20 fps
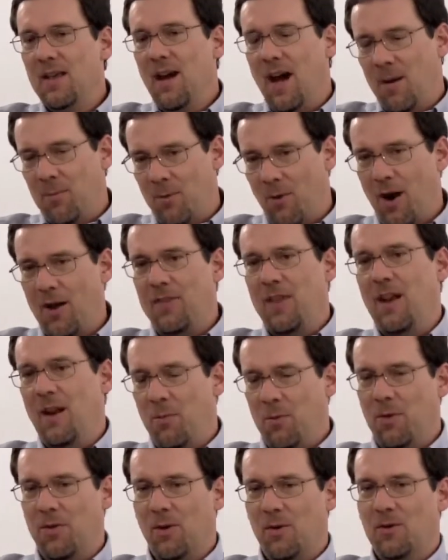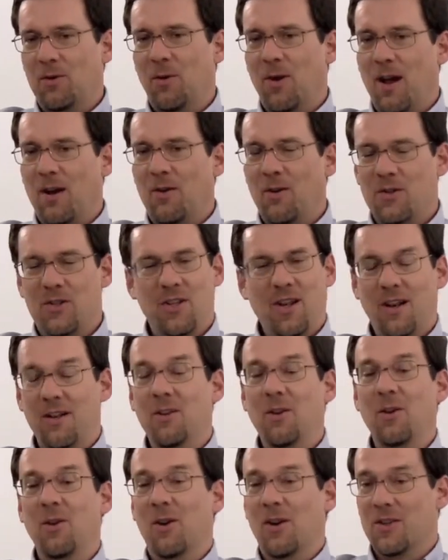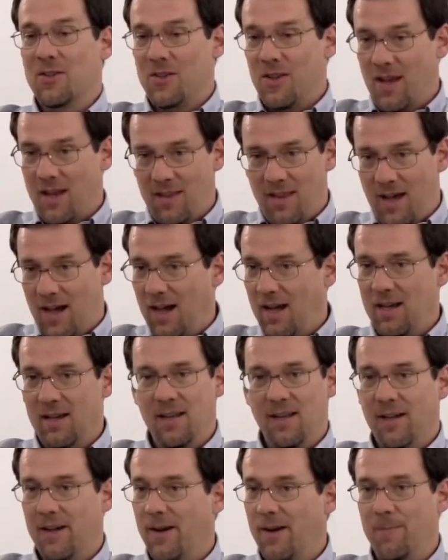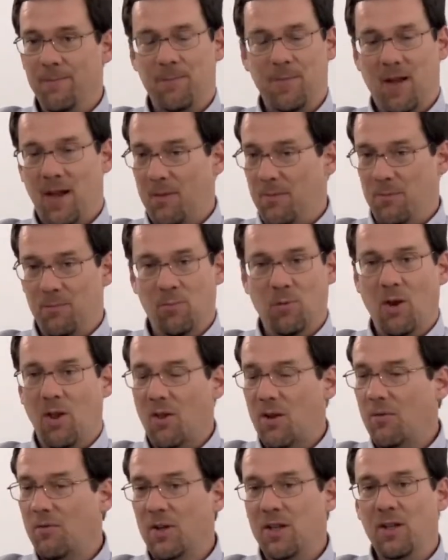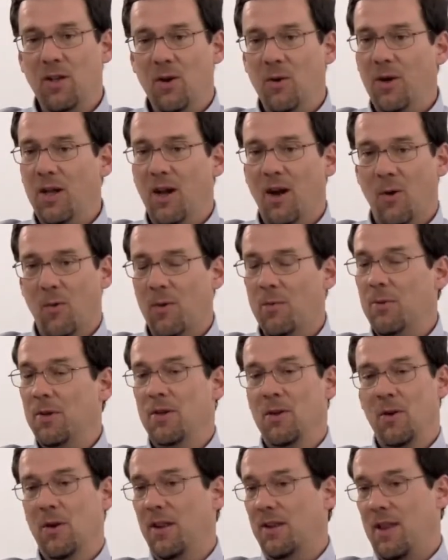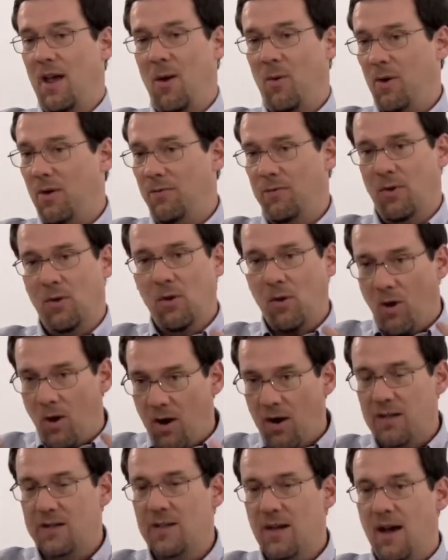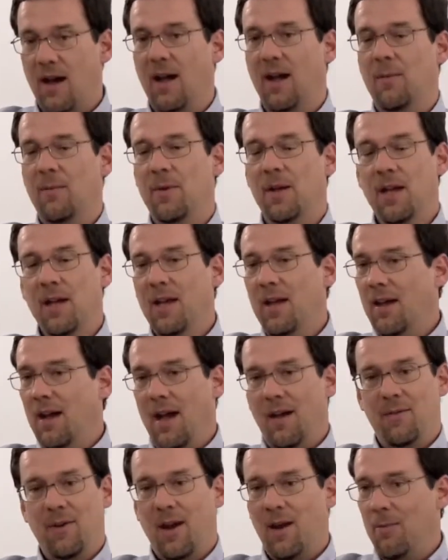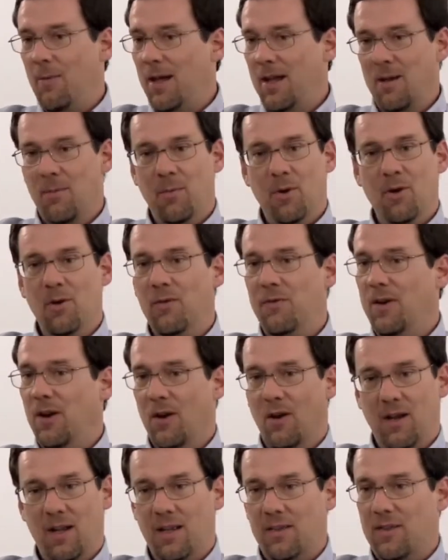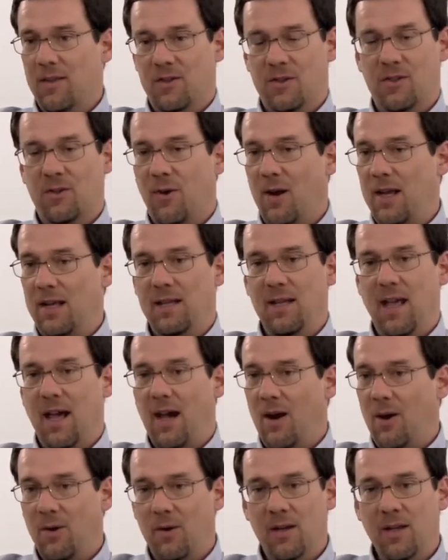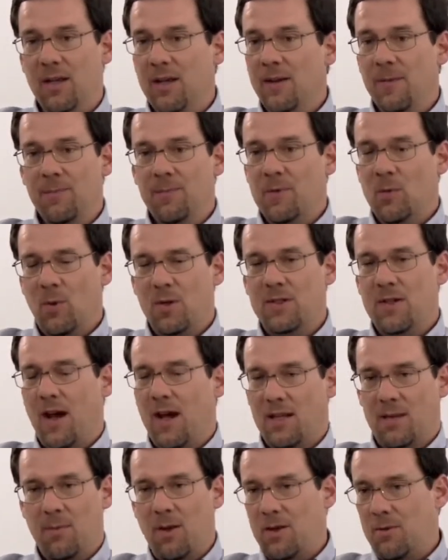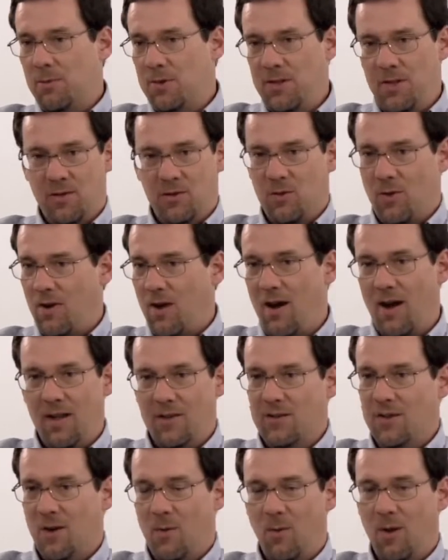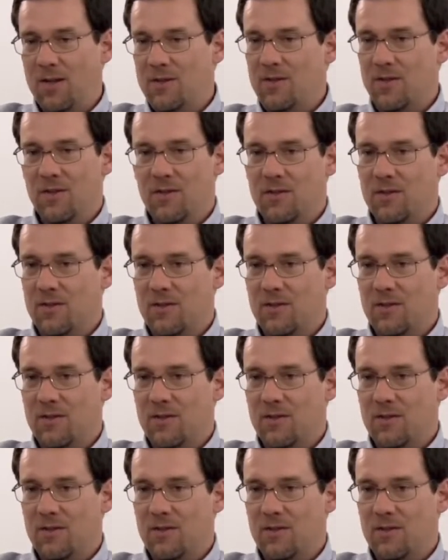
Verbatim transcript: I brought that up with their director, said, I knew you were to say that. Um, I'm relatively new here. We've been doing it that way for a long time. I've got to make a move here and get this straightened out. We talked about the potential consequences.